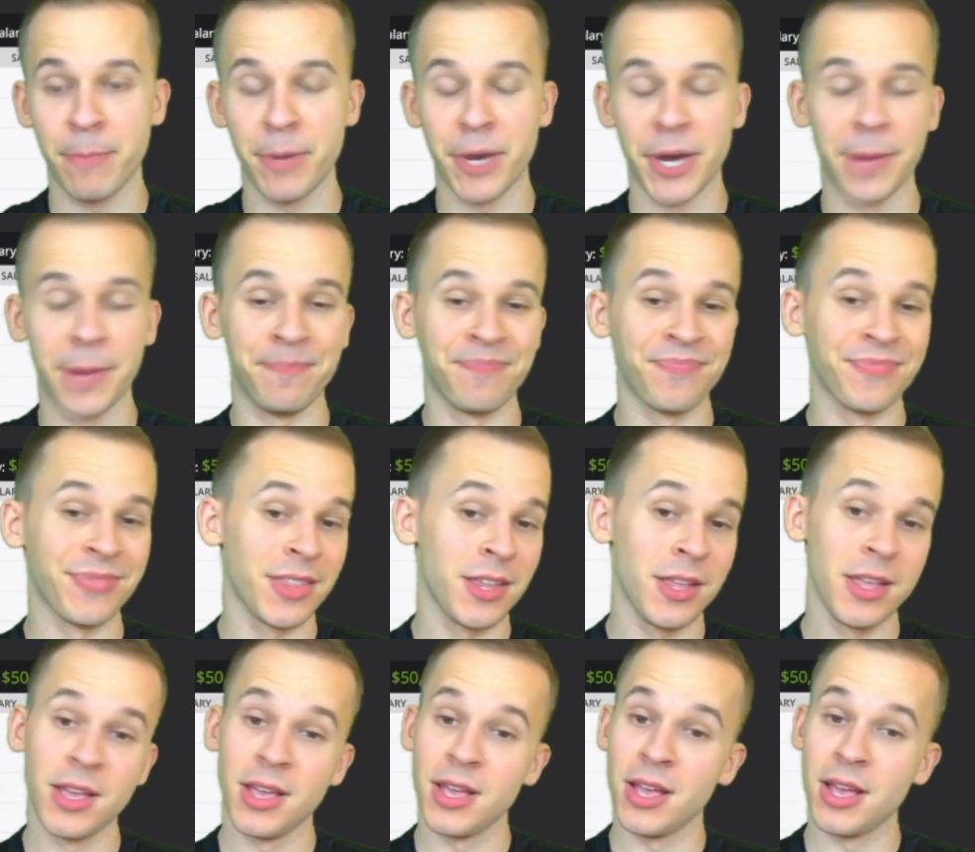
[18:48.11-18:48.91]
But
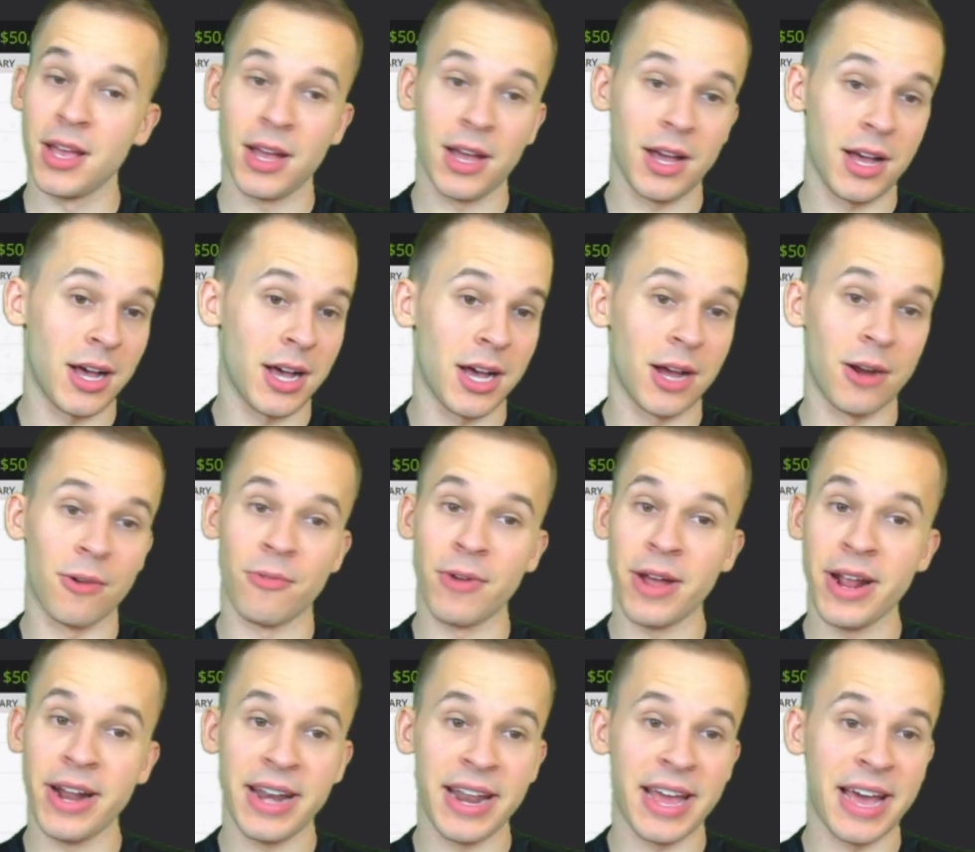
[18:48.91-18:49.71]

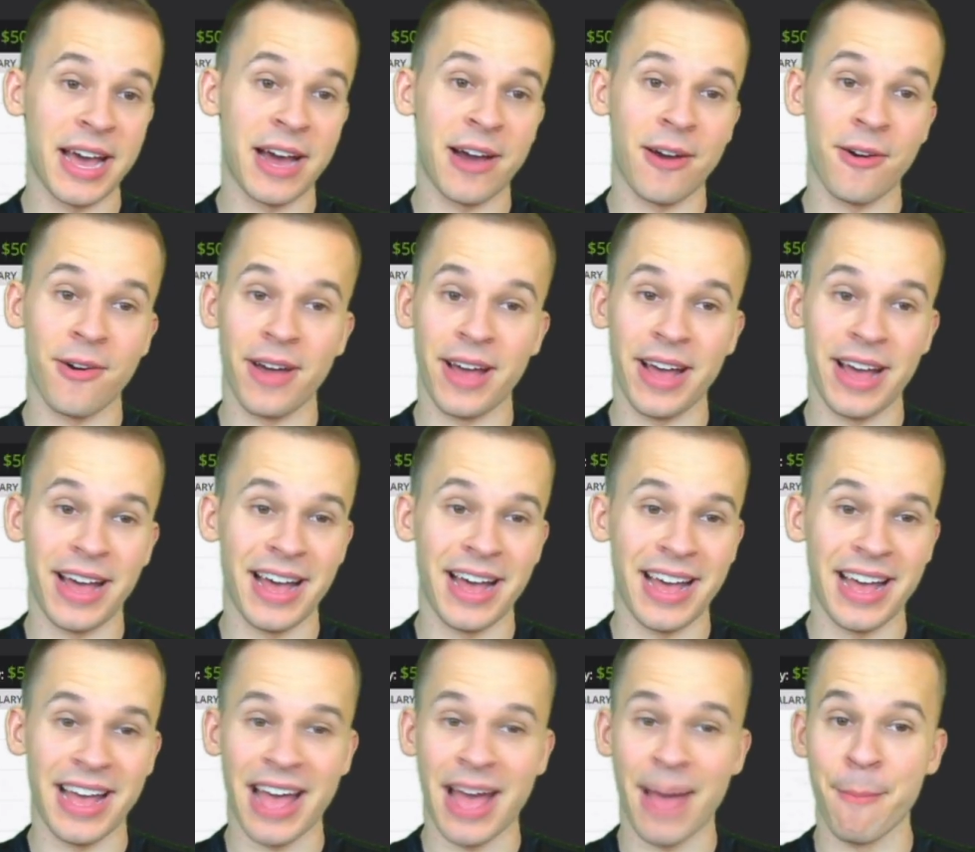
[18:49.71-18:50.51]
right now,
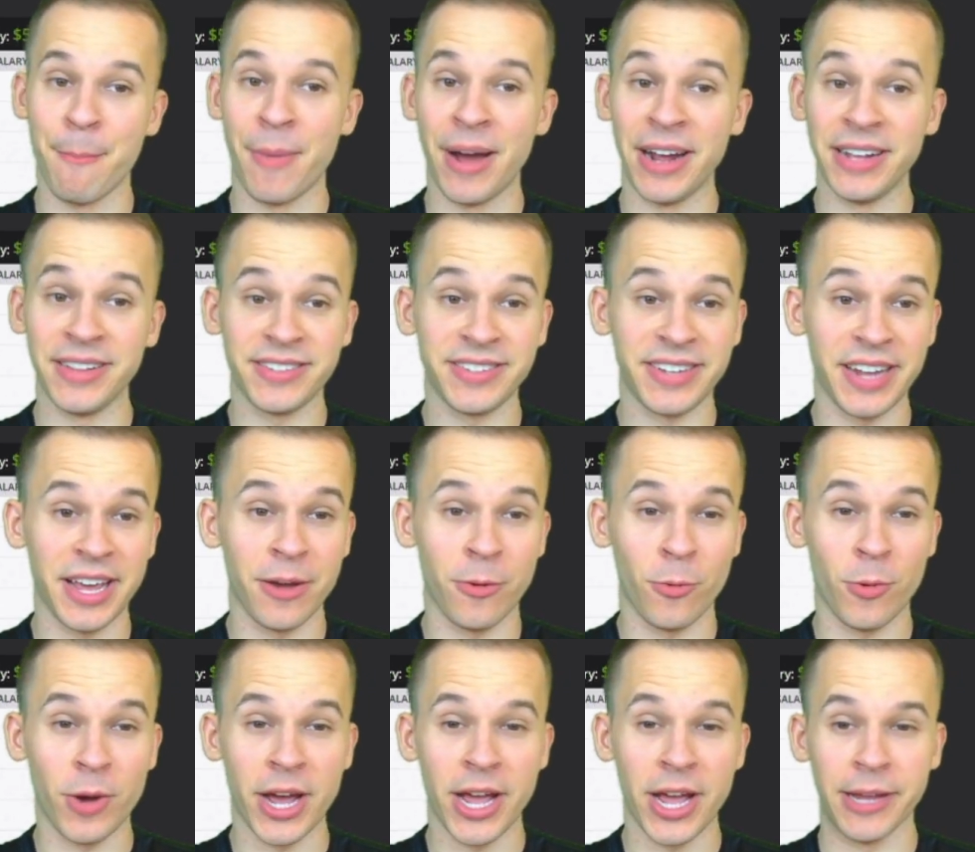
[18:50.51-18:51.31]
I might stay
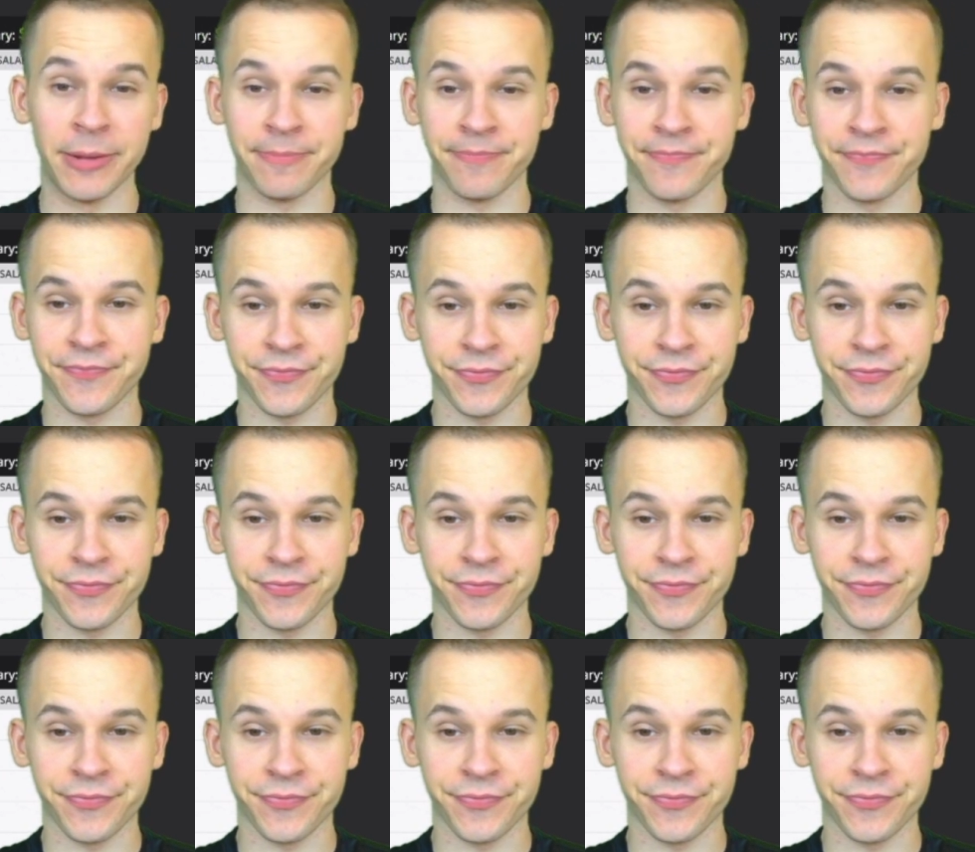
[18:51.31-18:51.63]
away.